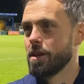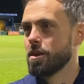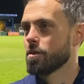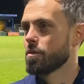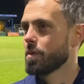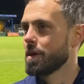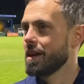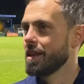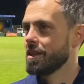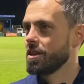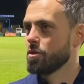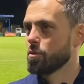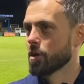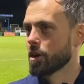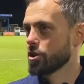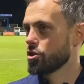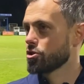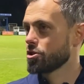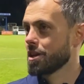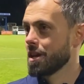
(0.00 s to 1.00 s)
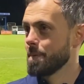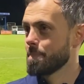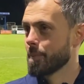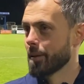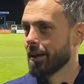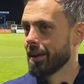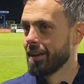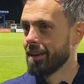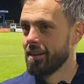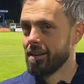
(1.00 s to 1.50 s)
you're winning, you want to just keep
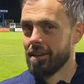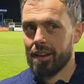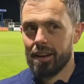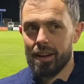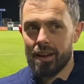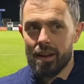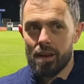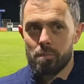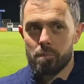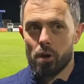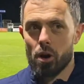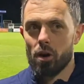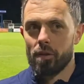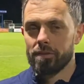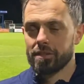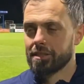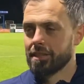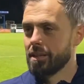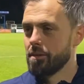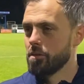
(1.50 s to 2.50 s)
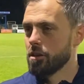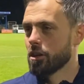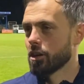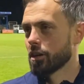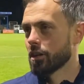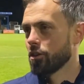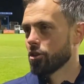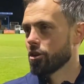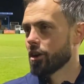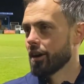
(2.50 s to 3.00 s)
playing, but obviously we got to
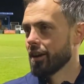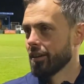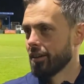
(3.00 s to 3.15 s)
look